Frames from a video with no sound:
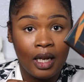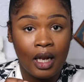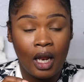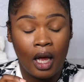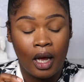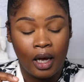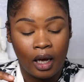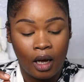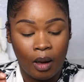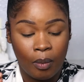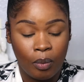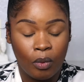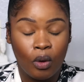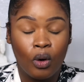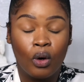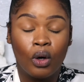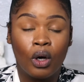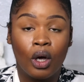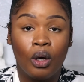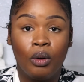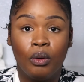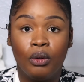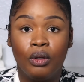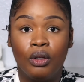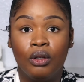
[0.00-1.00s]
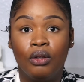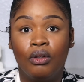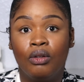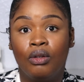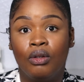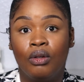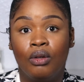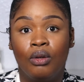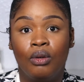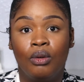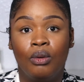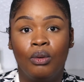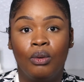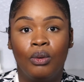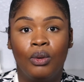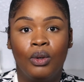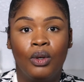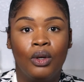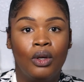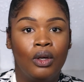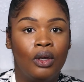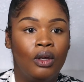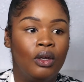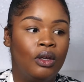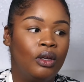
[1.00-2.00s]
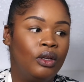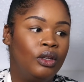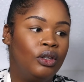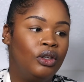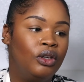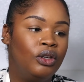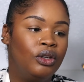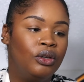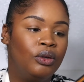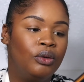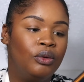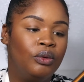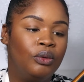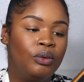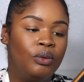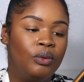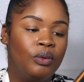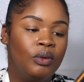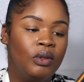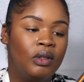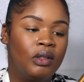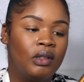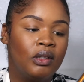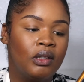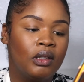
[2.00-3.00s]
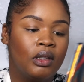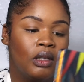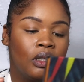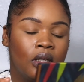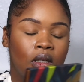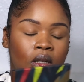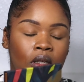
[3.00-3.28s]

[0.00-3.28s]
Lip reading: Like, I'm not going to use